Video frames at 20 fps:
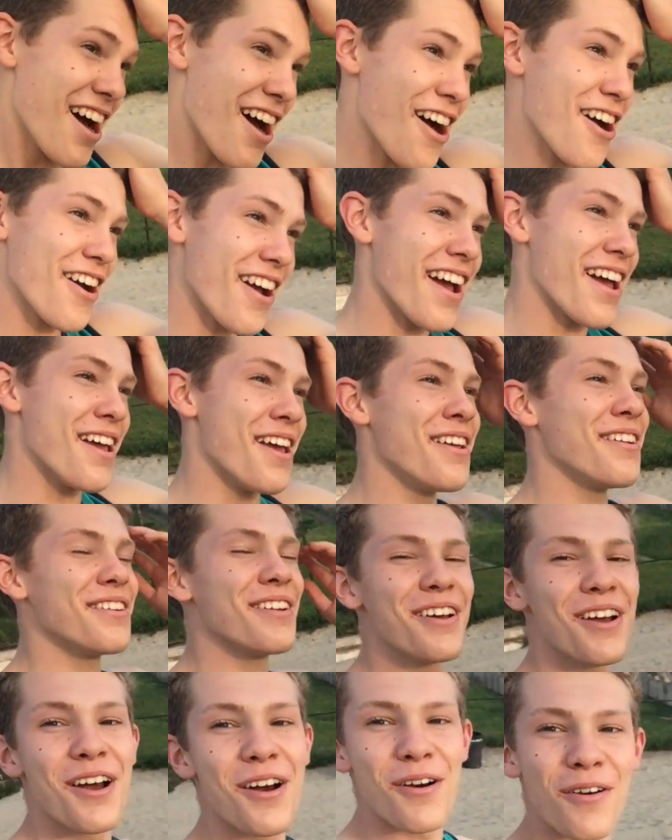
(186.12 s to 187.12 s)
All right,
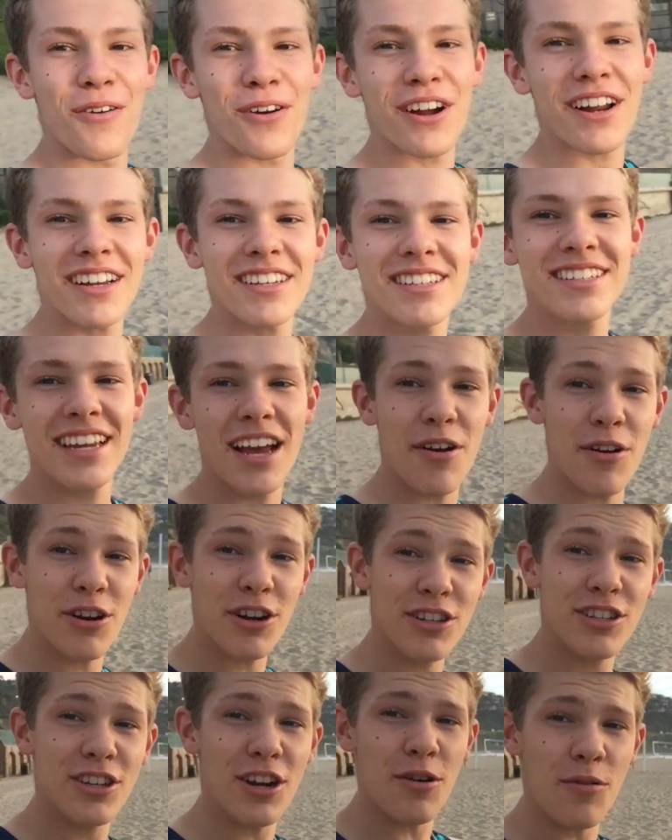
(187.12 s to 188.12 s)
we're gonna we're
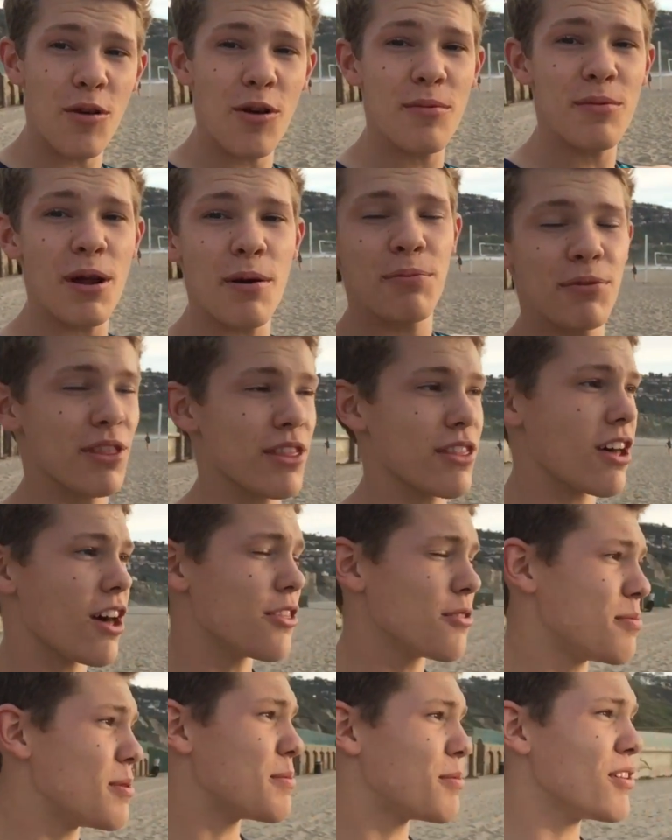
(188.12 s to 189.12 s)
gonna start warming up with the
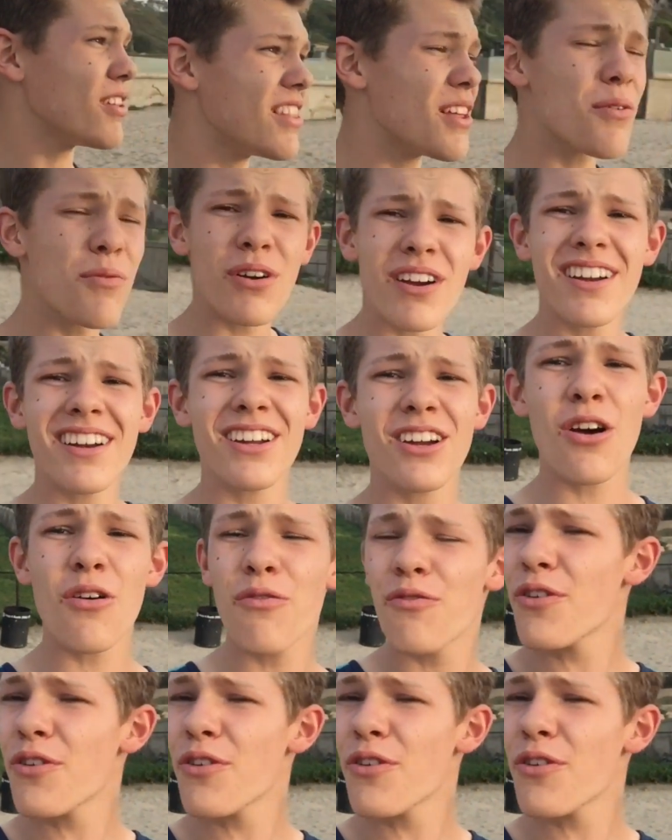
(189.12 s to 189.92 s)
other people, and then we're gonna go